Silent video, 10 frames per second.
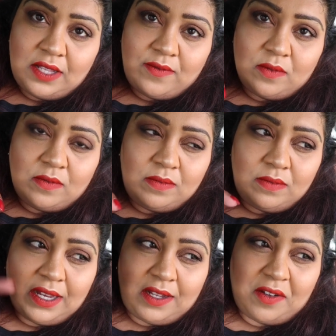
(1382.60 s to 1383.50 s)
and they've all
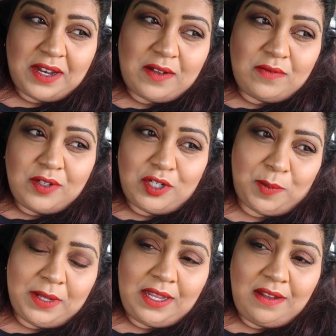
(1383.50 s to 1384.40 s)
like gone out
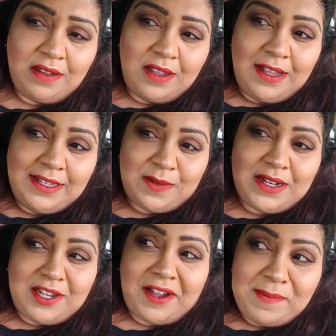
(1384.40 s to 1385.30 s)
shopping, so on
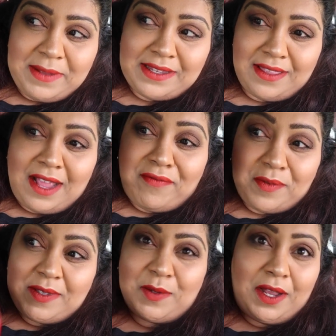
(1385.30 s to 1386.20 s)
a time it so that
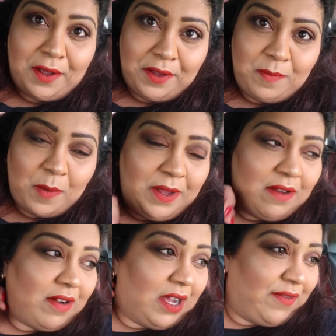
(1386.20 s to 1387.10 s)
everyone's all at home when
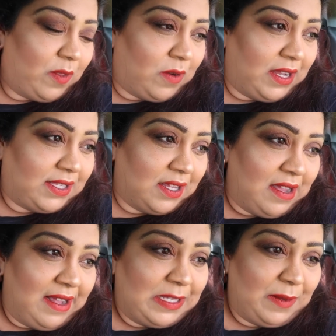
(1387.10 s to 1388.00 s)
we arrive, otherwise
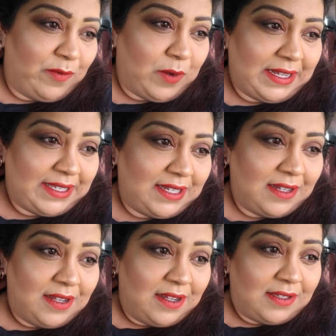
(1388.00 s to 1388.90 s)
it's a bit of a waste.
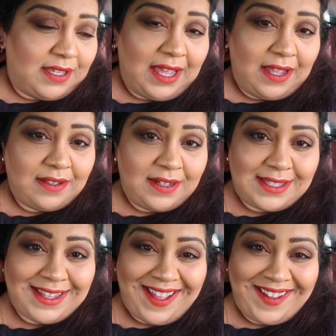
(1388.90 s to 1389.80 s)
So yeah,
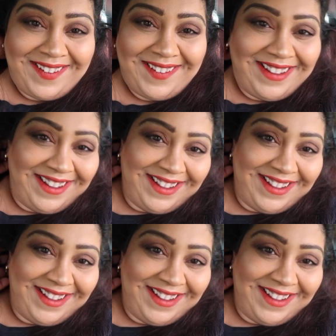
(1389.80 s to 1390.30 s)
let's go.